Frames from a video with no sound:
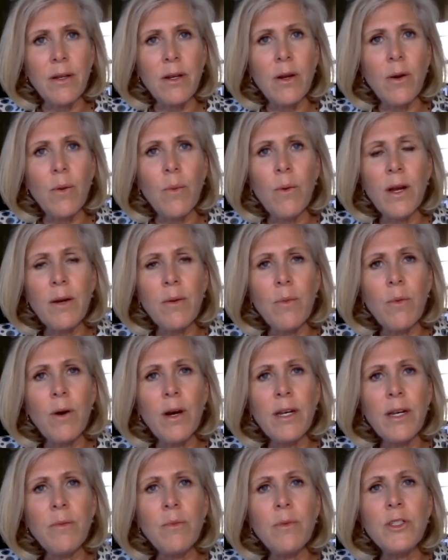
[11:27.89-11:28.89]
You know, what
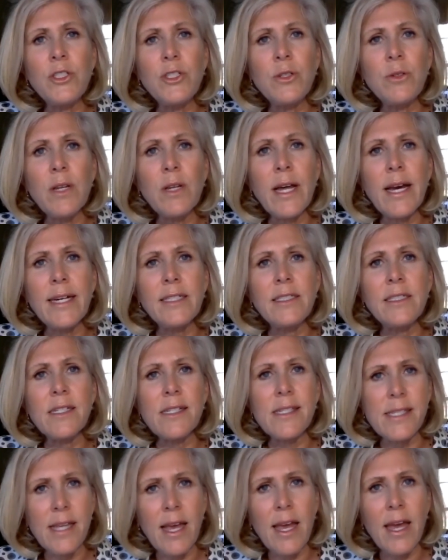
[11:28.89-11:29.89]
would you like
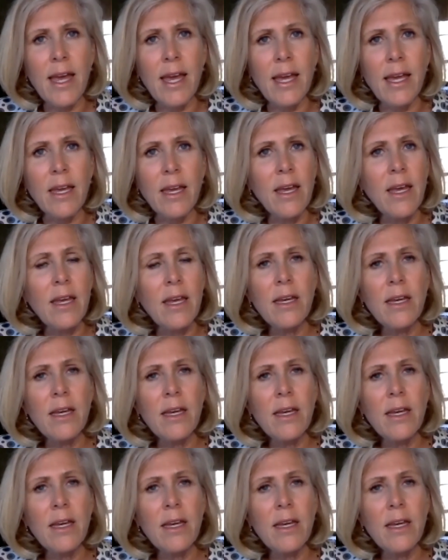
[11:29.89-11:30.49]
to say?